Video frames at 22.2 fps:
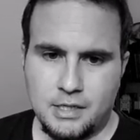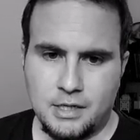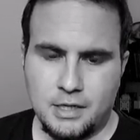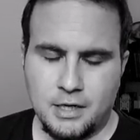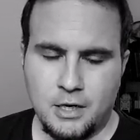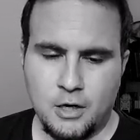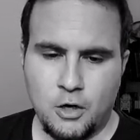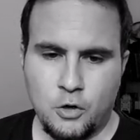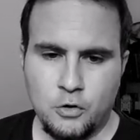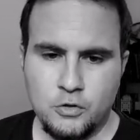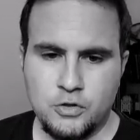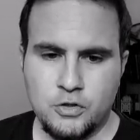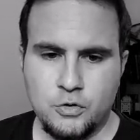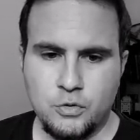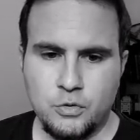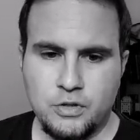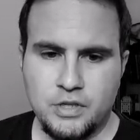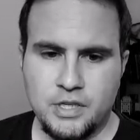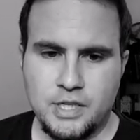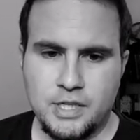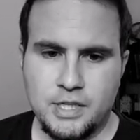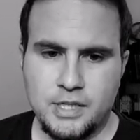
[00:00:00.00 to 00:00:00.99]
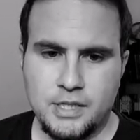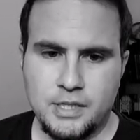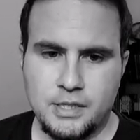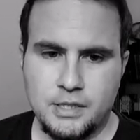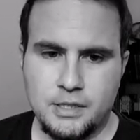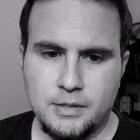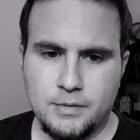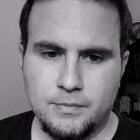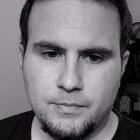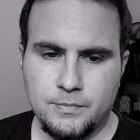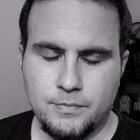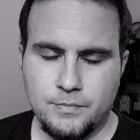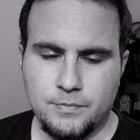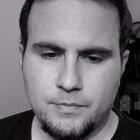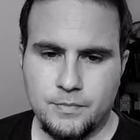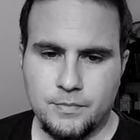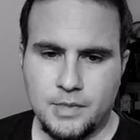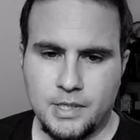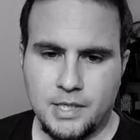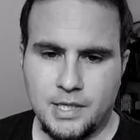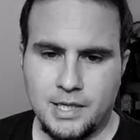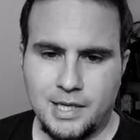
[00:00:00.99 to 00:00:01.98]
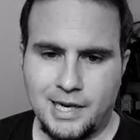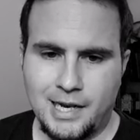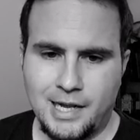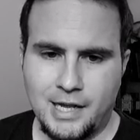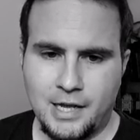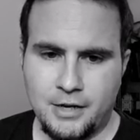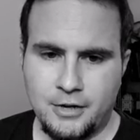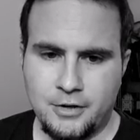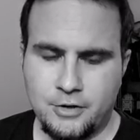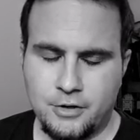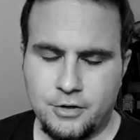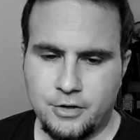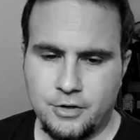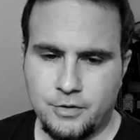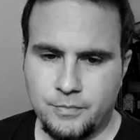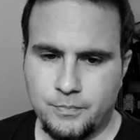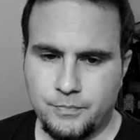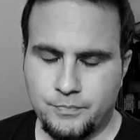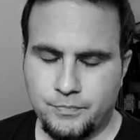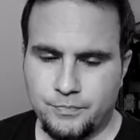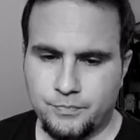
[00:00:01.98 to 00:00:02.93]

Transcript: close to the ladder